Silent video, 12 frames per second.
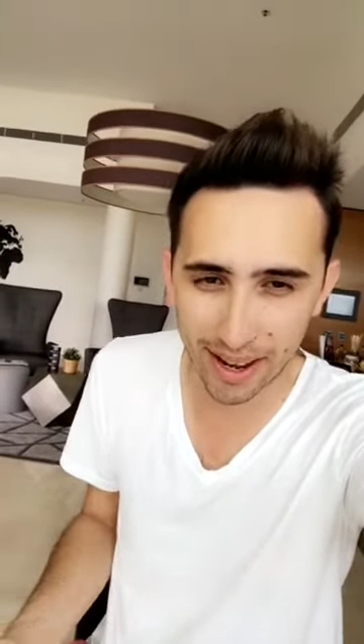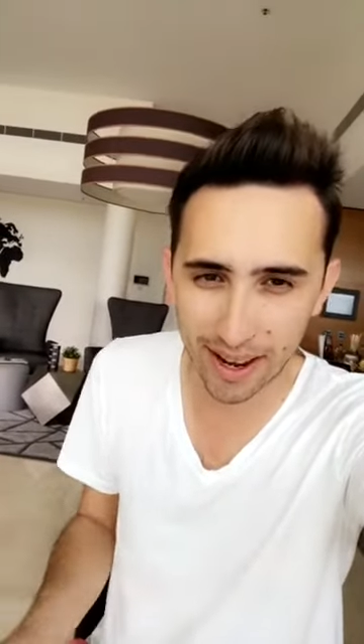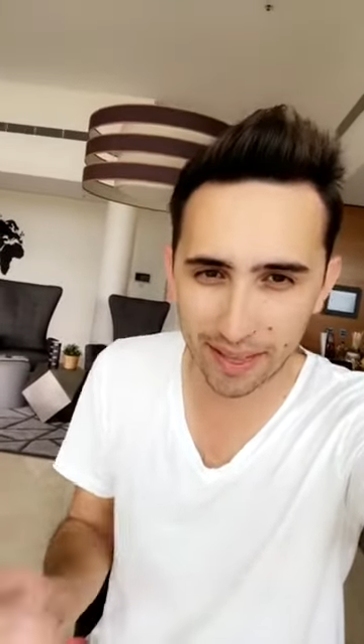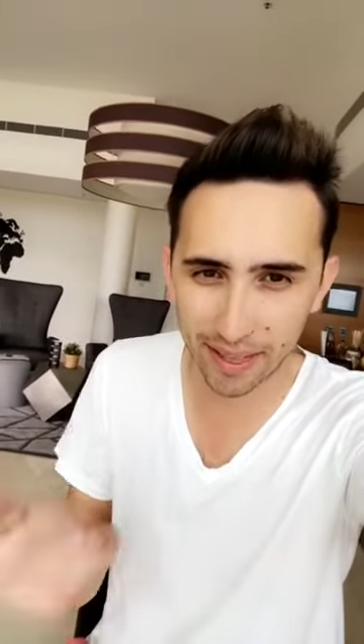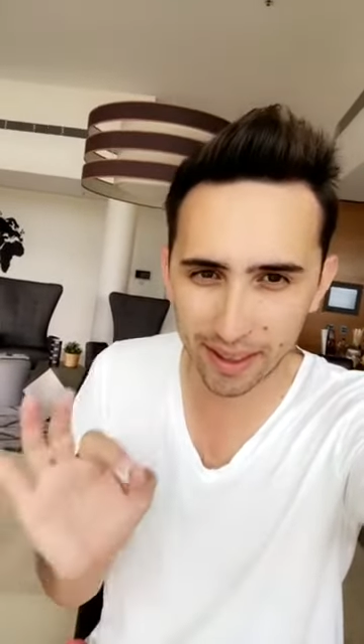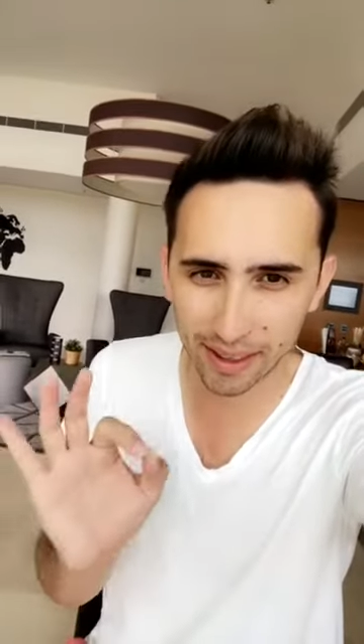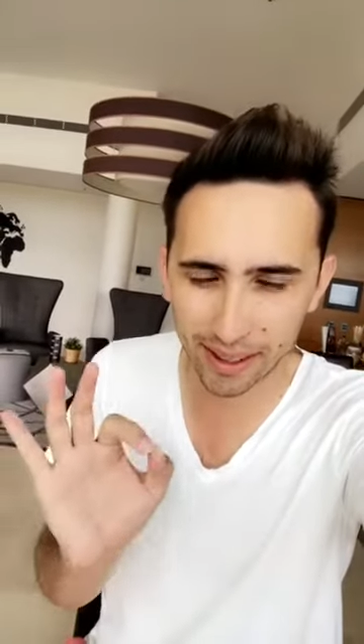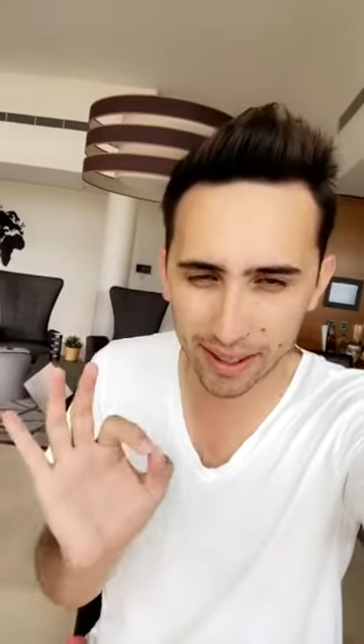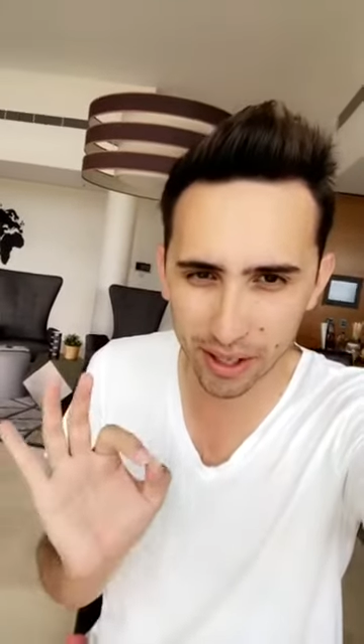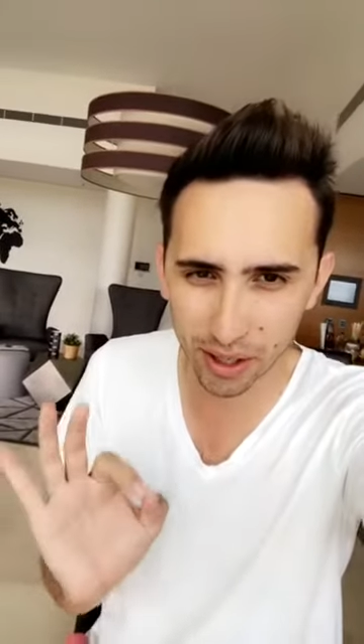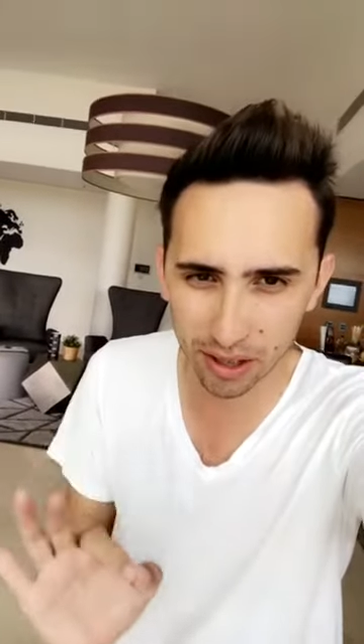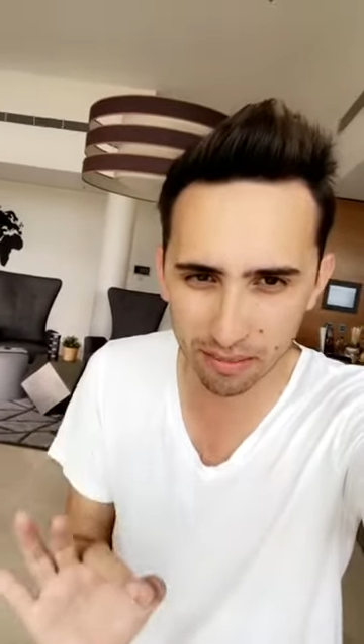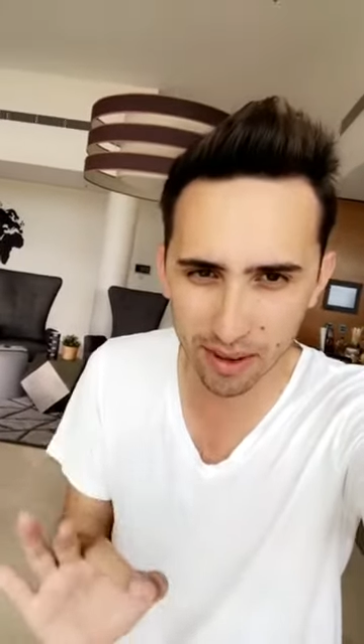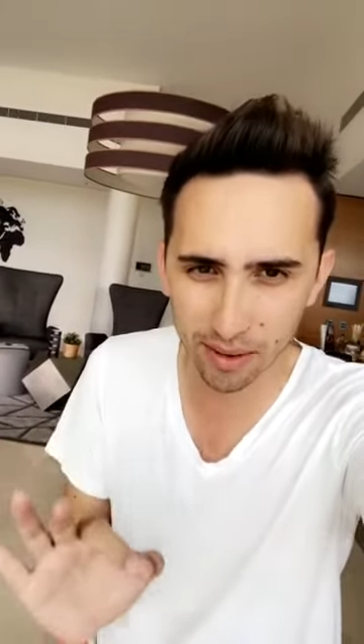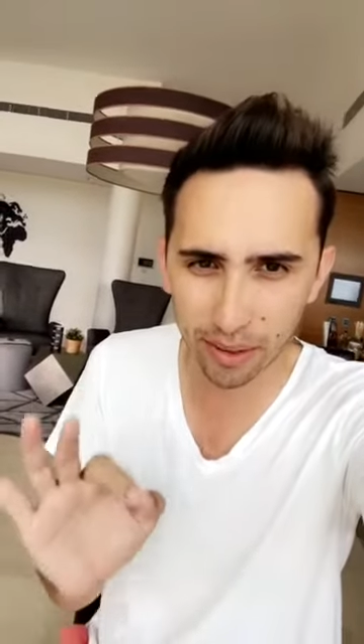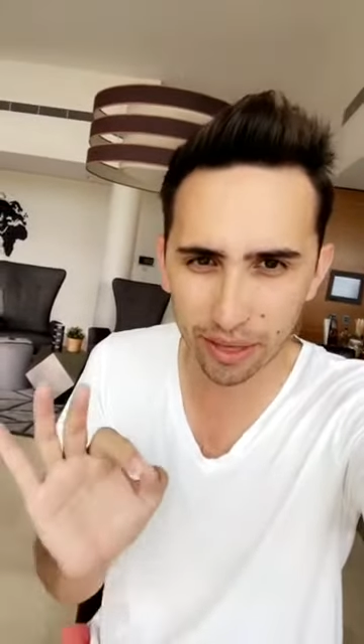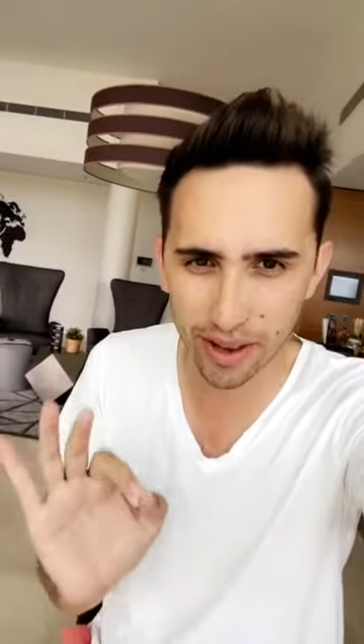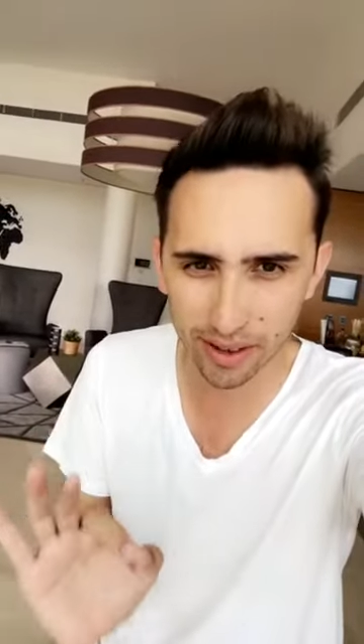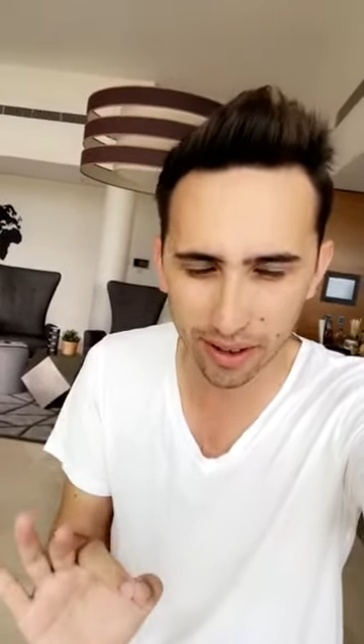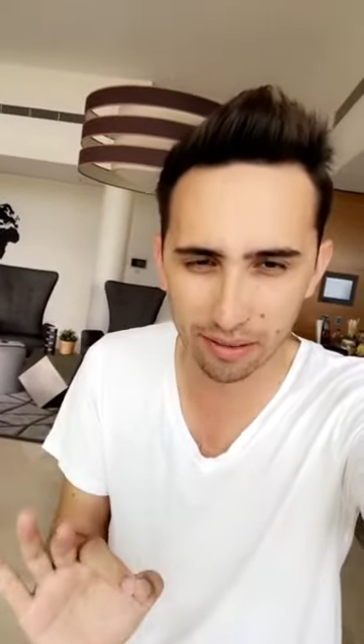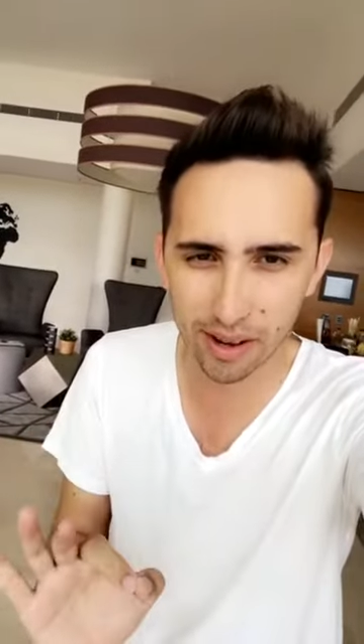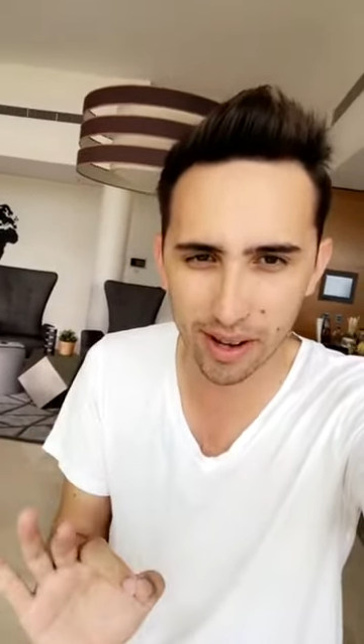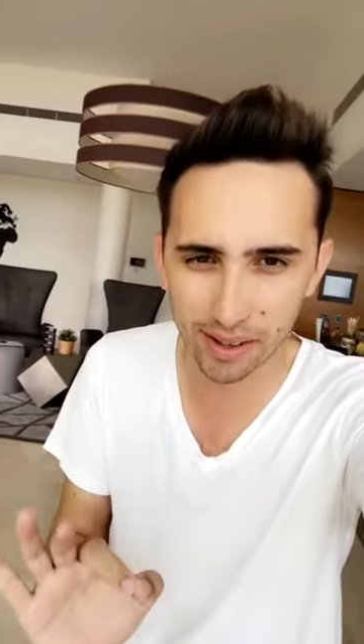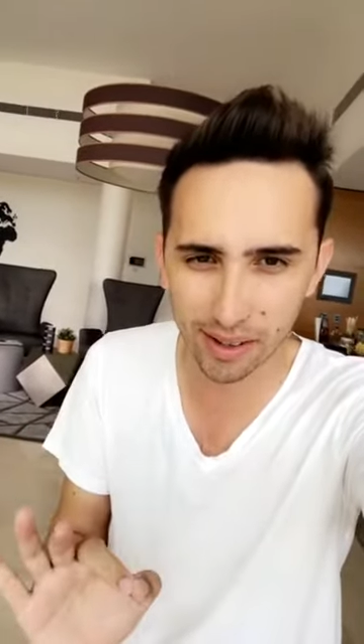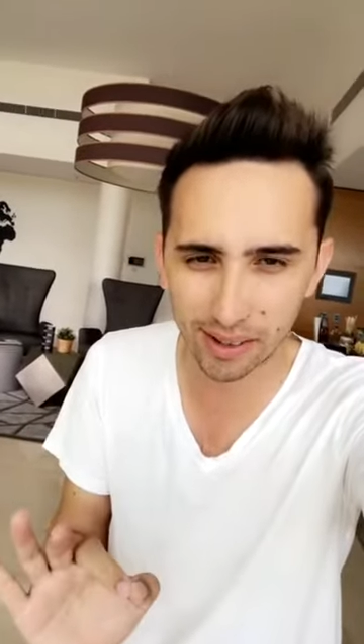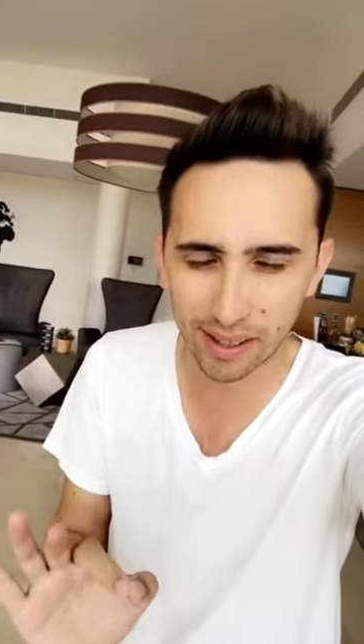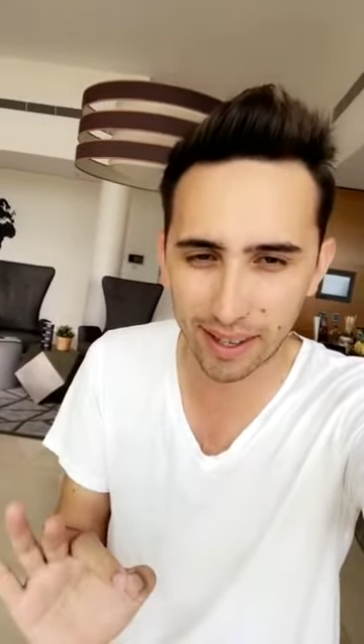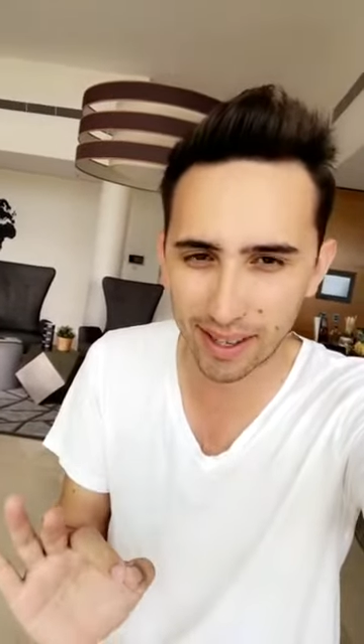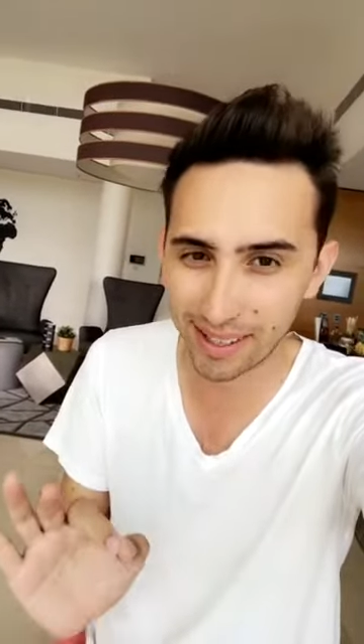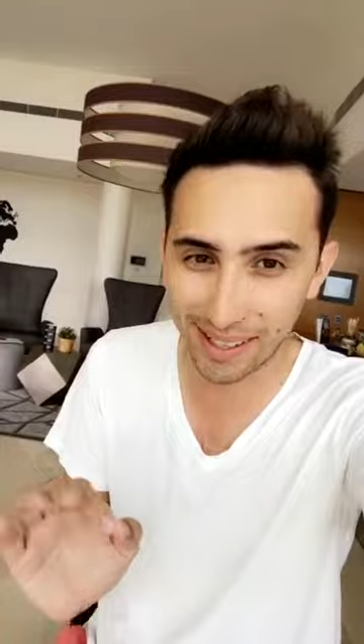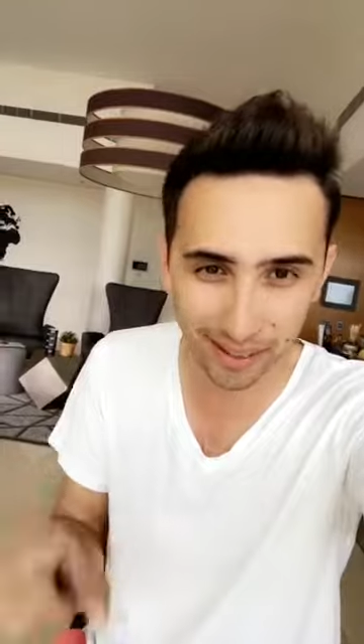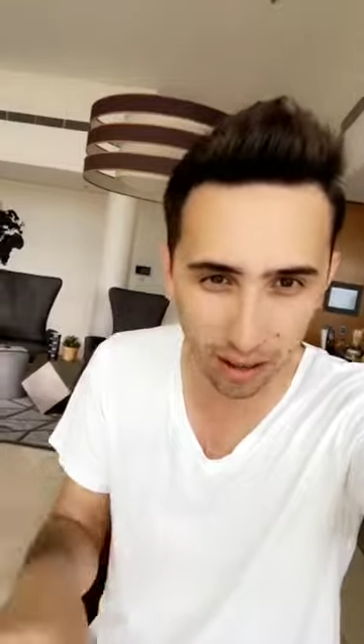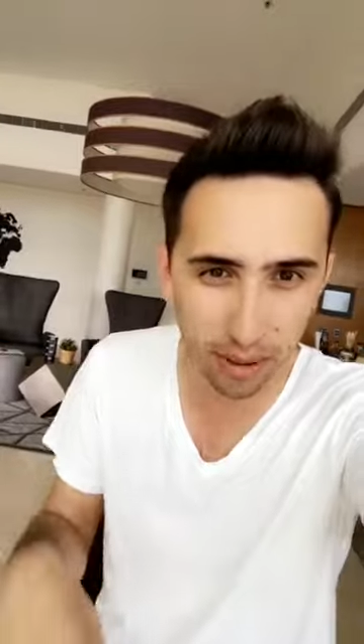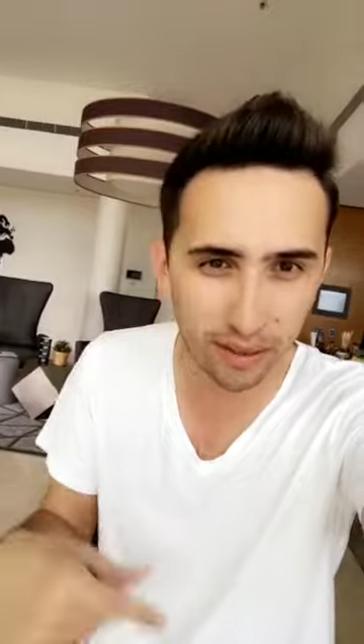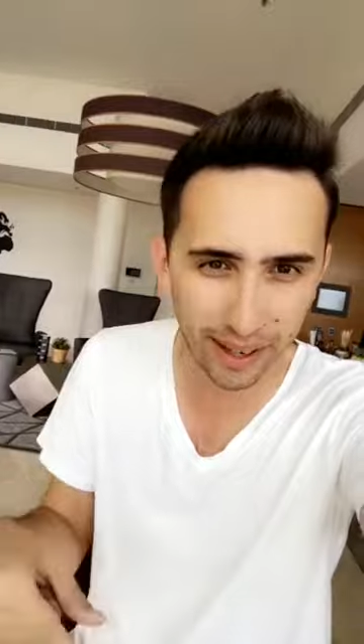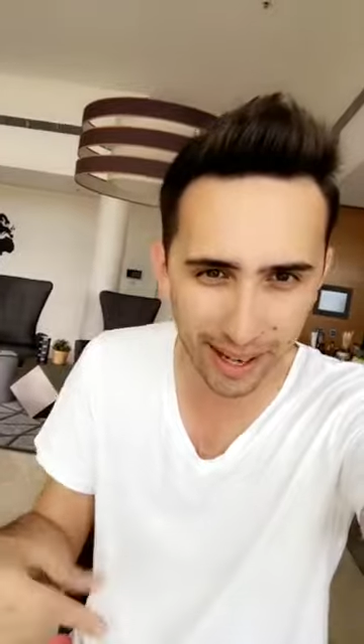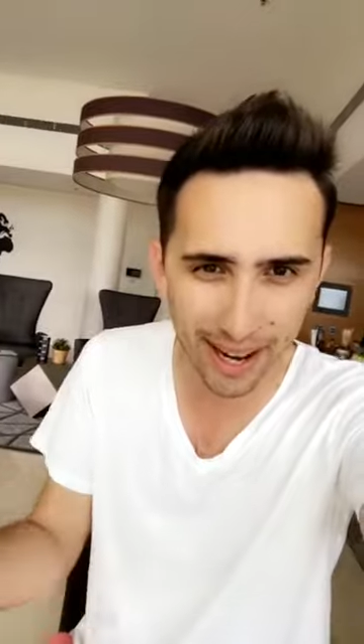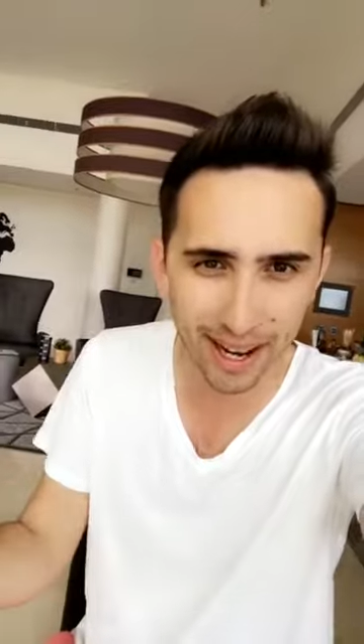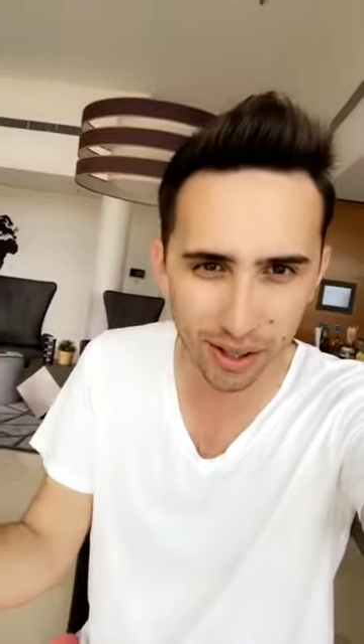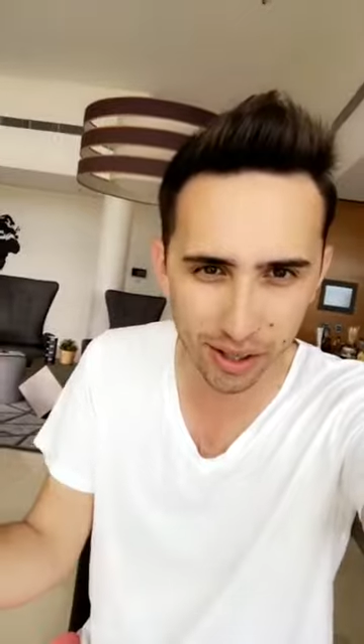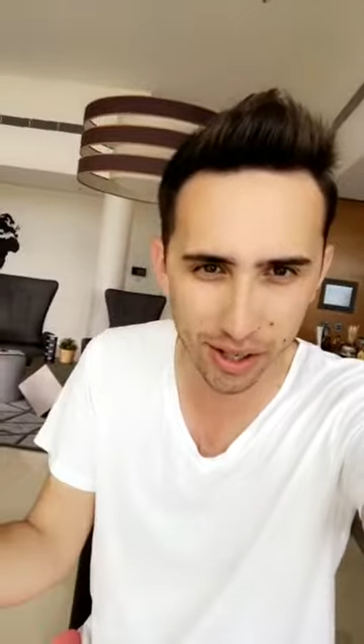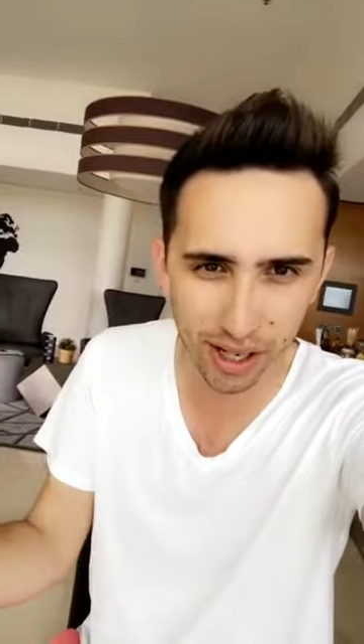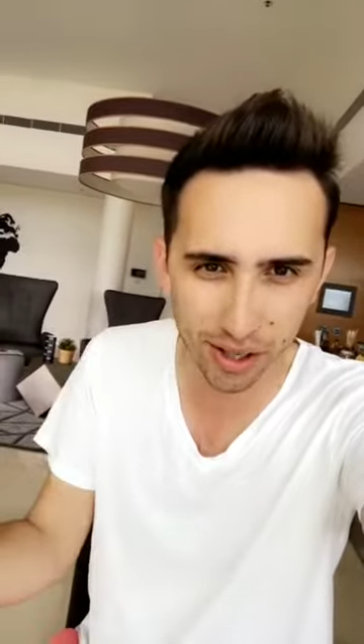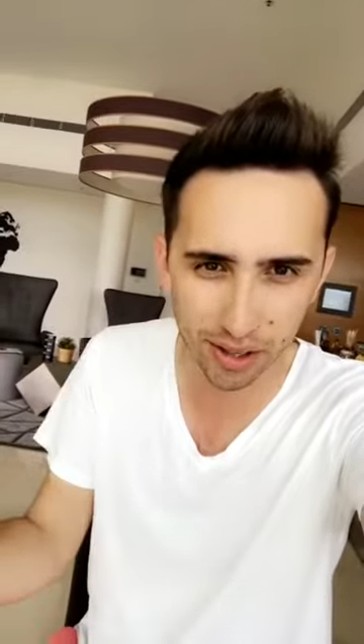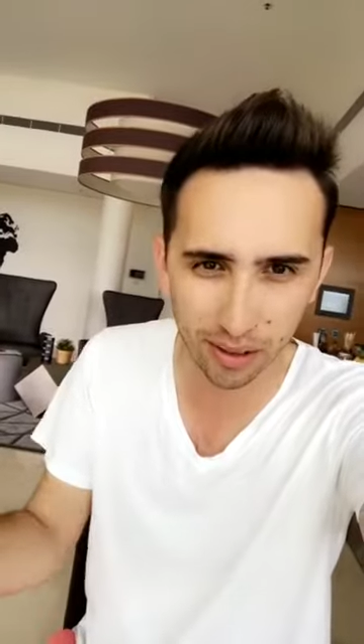and the legitimate, authentic reason is that they need a little bit of a cash injection,